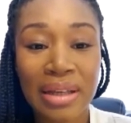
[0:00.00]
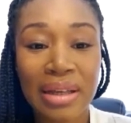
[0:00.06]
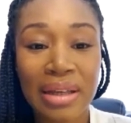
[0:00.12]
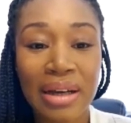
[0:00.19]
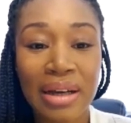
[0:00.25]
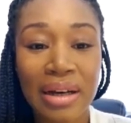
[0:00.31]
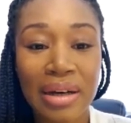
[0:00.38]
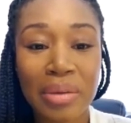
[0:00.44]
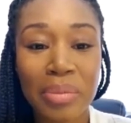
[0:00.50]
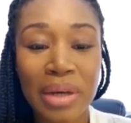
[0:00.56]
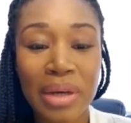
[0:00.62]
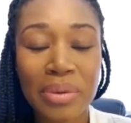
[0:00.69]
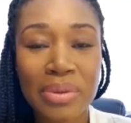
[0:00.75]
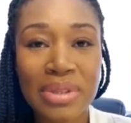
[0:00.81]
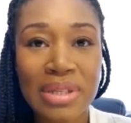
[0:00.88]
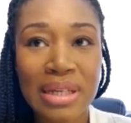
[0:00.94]
I
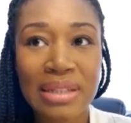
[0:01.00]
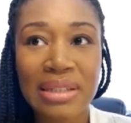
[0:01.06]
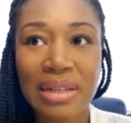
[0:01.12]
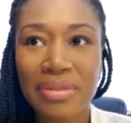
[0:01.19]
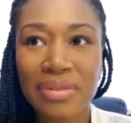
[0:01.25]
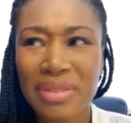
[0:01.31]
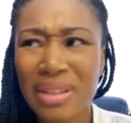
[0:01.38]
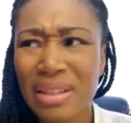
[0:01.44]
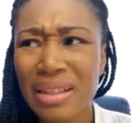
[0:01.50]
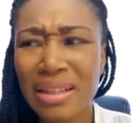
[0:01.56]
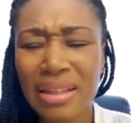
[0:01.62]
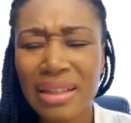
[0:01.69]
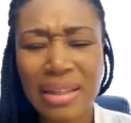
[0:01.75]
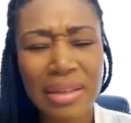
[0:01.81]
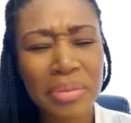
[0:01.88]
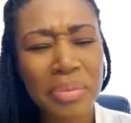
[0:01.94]
would say
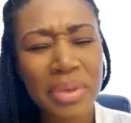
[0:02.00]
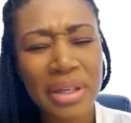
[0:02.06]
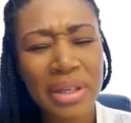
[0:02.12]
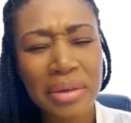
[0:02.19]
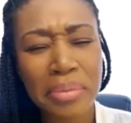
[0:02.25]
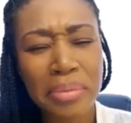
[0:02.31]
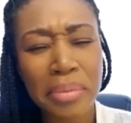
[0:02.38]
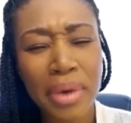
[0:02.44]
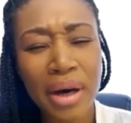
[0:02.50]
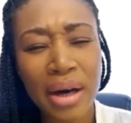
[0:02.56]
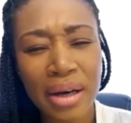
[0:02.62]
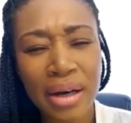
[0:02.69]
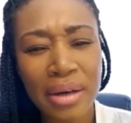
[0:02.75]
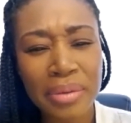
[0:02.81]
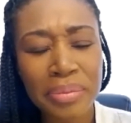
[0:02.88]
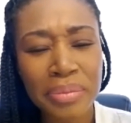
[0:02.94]
definitely in being a
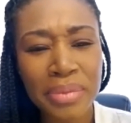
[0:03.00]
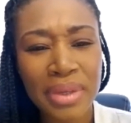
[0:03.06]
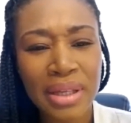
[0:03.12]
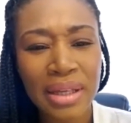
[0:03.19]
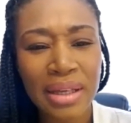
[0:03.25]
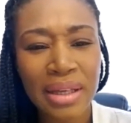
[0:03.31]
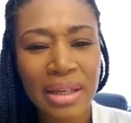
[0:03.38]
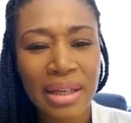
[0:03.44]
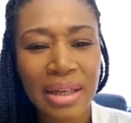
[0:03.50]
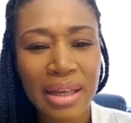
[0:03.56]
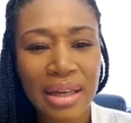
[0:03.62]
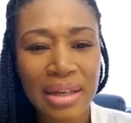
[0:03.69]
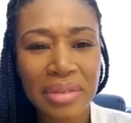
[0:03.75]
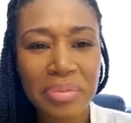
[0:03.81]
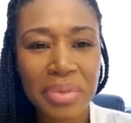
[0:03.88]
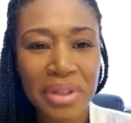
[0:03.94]
mom
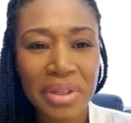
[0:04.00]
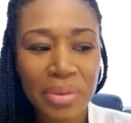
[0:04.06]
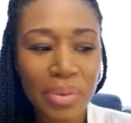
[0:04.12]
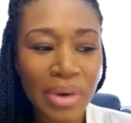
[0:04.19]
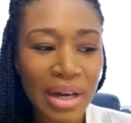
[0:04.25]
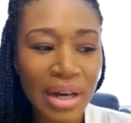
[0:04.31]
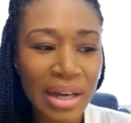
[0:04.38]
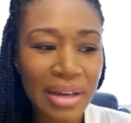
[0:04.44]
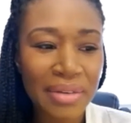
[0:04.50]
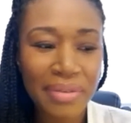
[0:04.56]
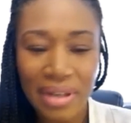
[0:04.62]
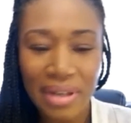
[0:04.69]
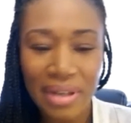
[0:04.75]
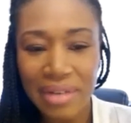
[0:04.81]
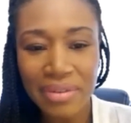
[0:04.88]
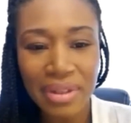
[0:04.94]
and being a wife and
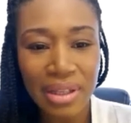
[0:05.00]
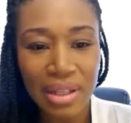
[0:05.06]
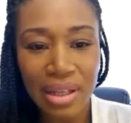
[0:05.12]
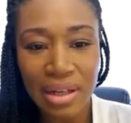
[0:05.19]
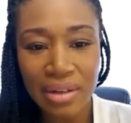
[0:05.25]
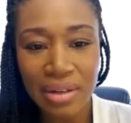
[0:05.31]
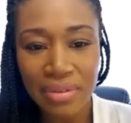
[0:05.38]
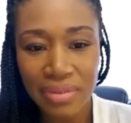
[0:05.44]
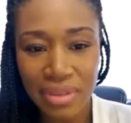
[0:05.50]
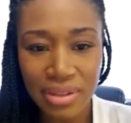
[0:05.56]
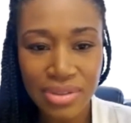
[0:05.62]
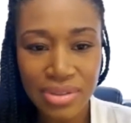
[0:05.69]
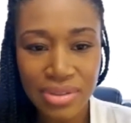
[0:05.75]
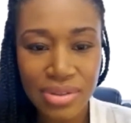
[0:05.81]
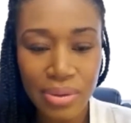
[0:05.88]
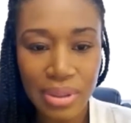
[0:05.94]
having a lot of
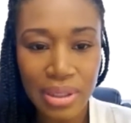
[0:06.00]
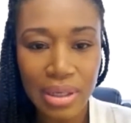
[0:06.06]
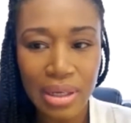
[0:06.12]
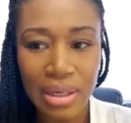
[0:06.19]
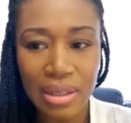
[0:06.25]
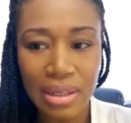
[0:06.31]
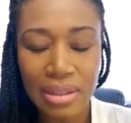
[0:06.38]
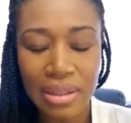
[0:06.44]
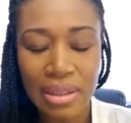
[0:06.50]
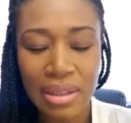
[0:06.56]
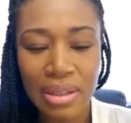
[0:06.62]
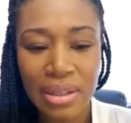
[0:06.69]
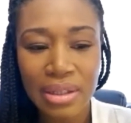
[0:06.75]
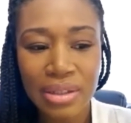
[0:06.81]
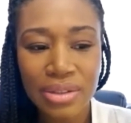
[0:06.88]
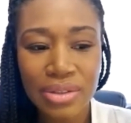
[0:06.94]
things going on,
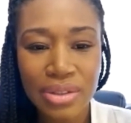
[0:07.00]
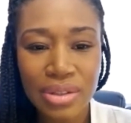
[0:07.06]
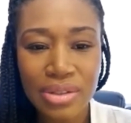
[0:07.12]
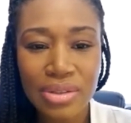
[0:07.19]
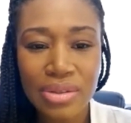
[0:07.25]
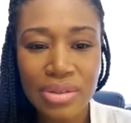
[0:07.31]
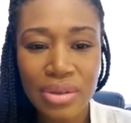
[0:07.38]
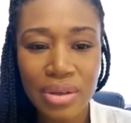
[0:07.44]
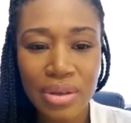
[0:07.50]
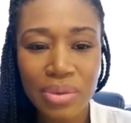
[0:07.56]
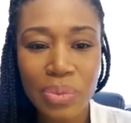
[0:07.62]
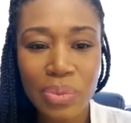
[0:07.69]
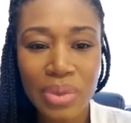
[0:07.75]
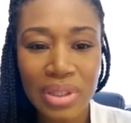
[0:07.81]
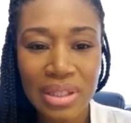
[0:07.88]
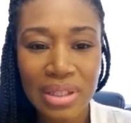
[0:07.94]
just
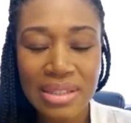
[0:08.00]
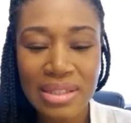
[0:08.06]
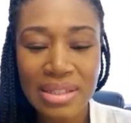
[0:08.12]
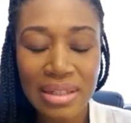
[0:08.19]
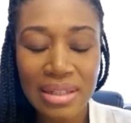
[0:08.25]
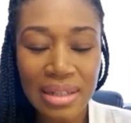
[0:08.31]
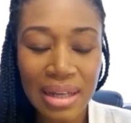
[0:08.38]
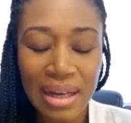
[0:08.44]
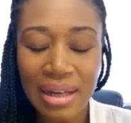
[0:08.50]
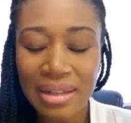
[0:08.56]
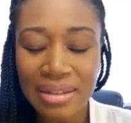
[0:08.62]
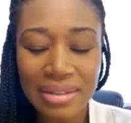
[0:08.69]
willing to not,